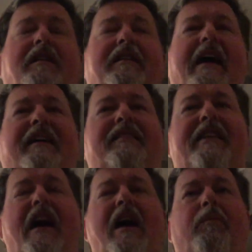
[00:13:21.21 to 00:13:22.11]
Next
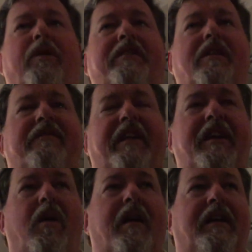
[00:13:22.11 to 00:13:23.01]
time we'll do a
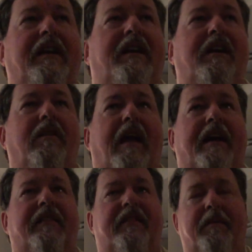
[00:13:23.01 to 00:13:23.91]
video on EQ
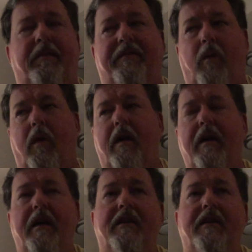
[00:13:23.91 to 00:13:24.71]
like I said before.